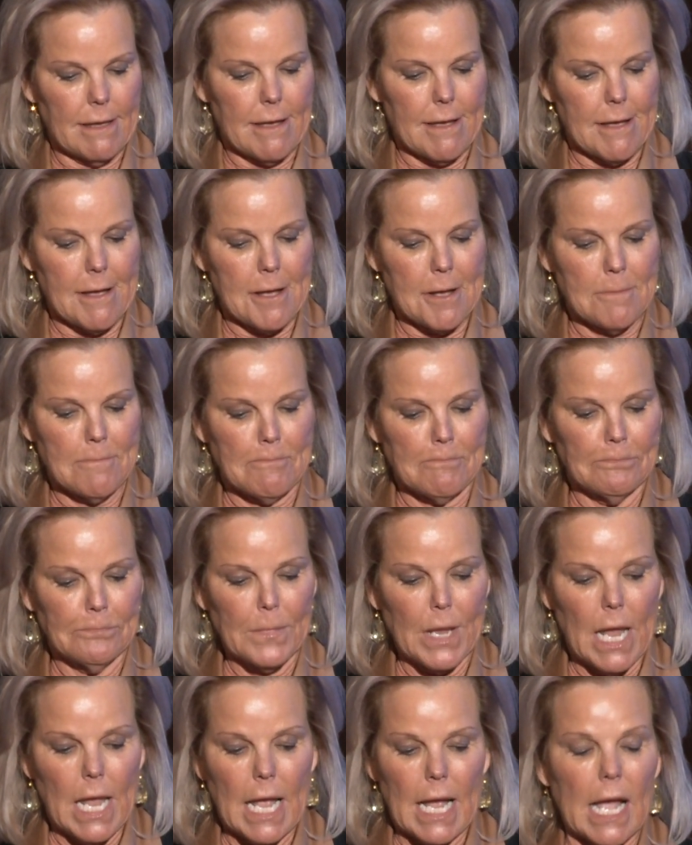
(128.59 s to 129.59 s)

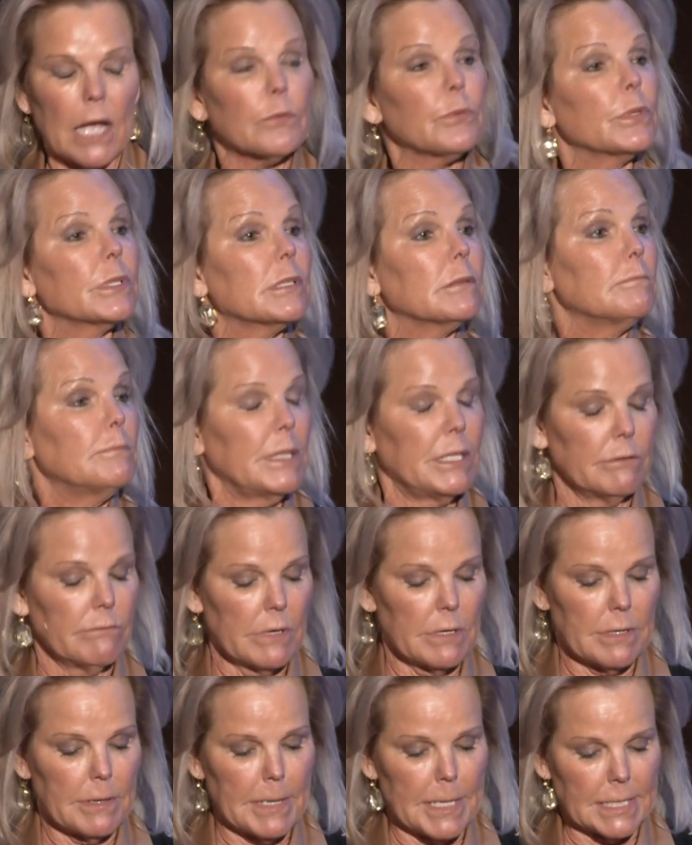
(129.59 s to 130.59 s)
I would be
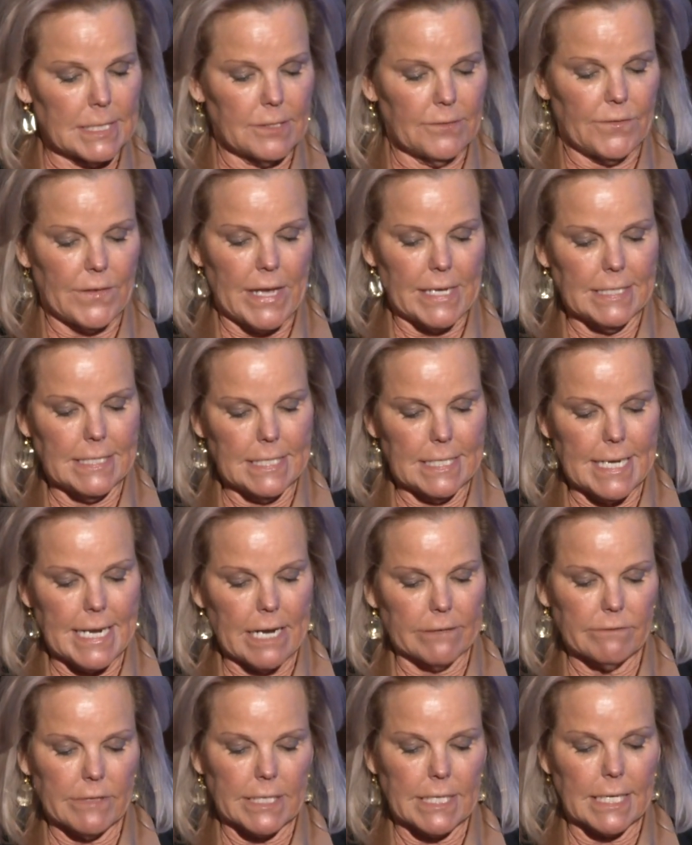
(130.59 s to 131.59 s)
remiss if I did
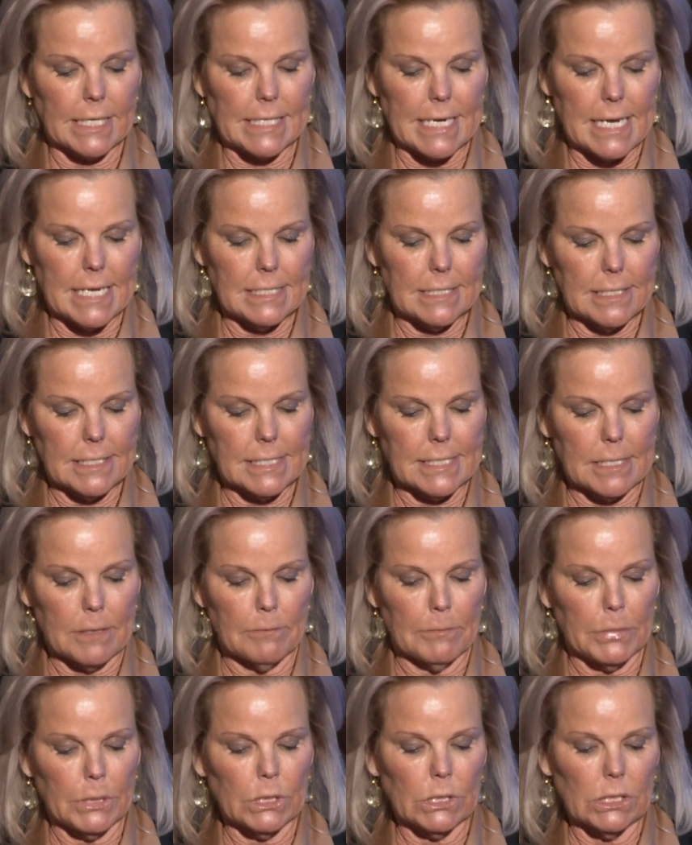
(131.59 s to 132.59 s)
not recognize a
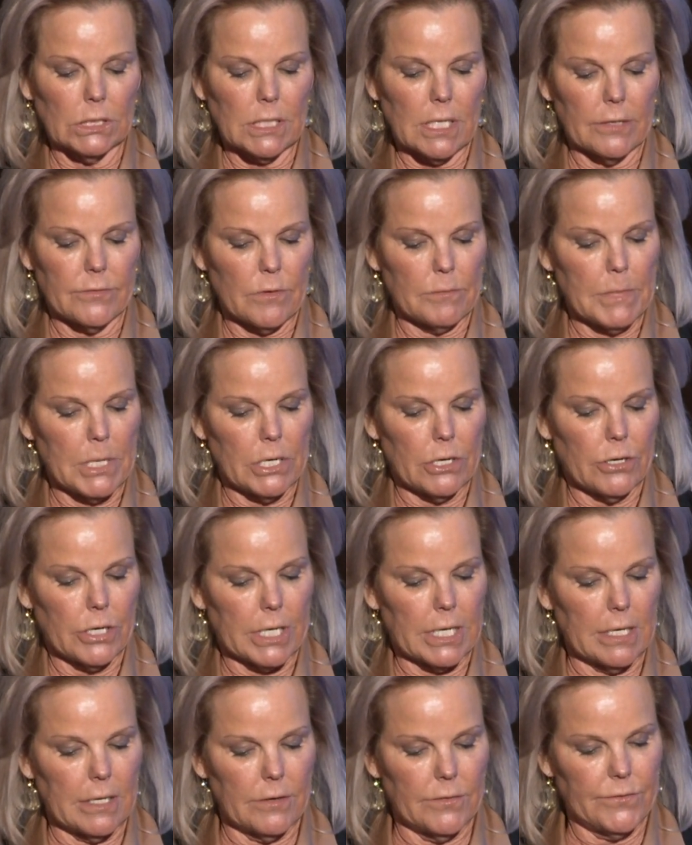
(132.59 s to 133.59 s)
symbol of
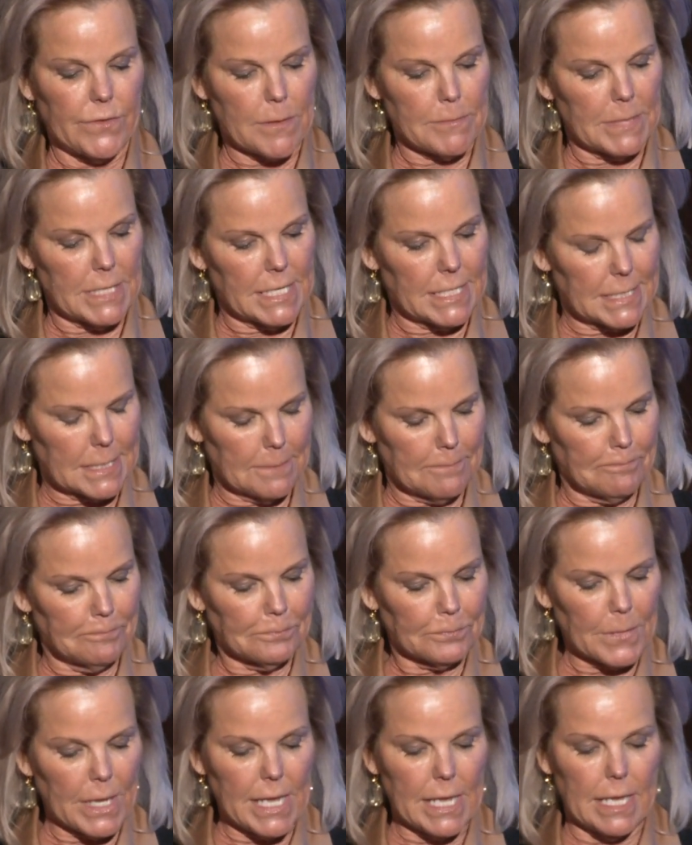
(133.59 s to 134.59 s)
American feminism
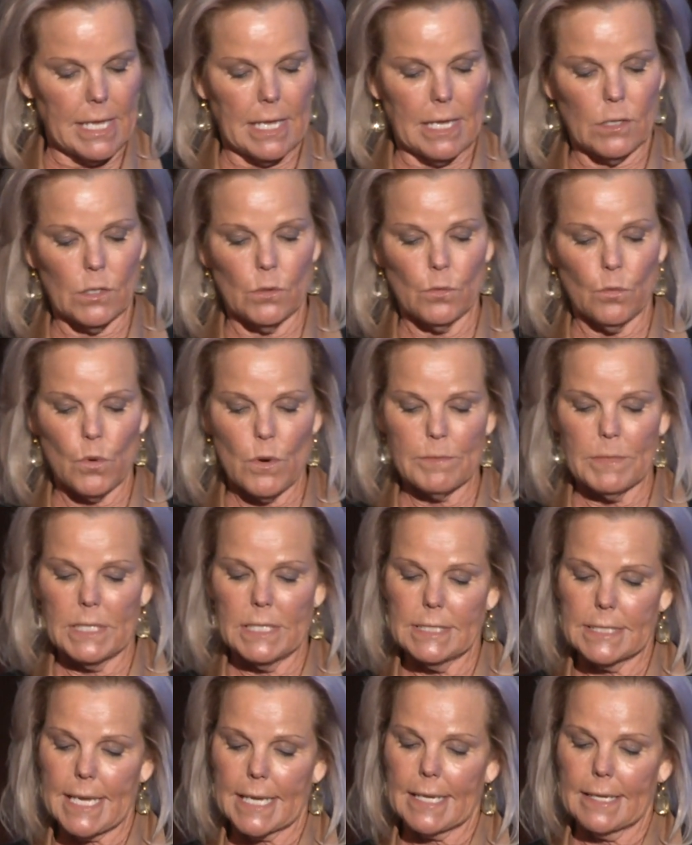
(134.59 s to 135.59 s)
and
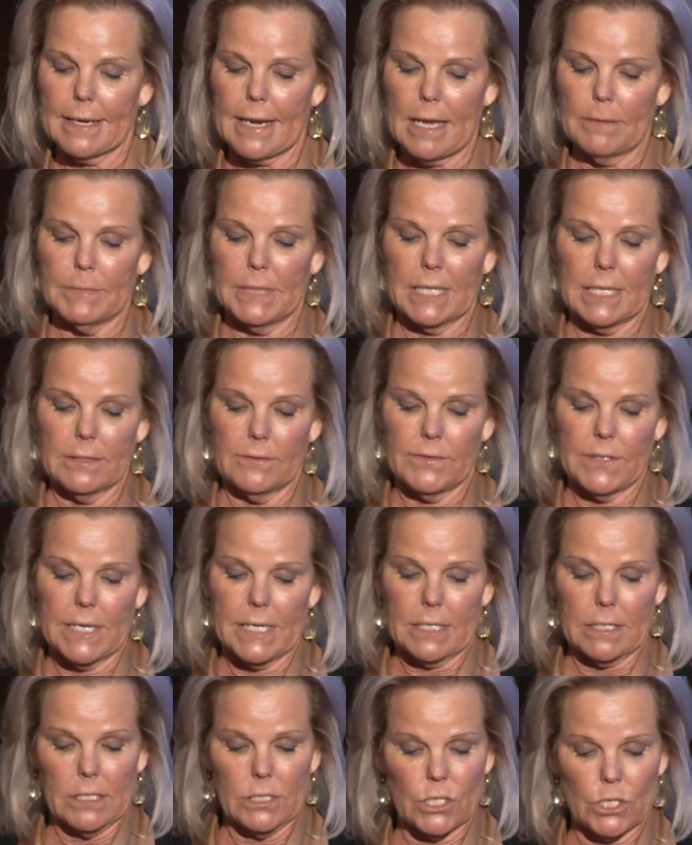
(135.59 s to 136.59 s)
women's economic
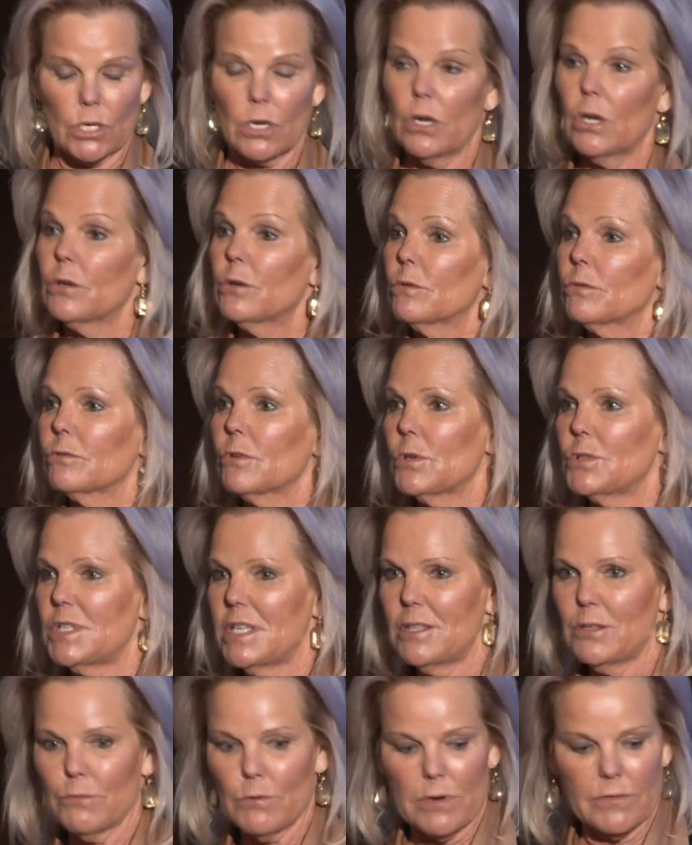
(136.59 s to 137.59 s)
advantage, Rosie
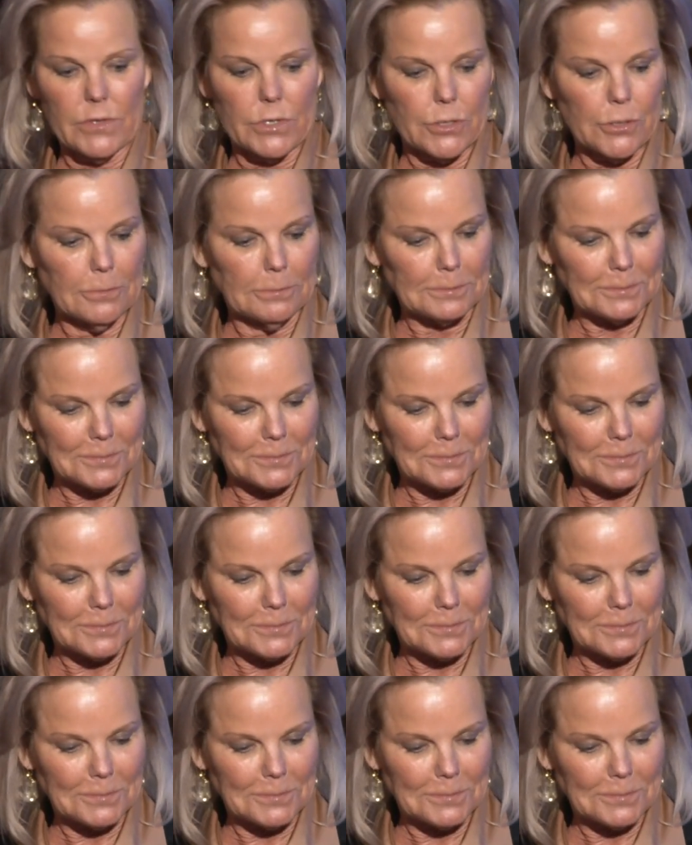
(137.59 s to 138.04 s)
the Riveter.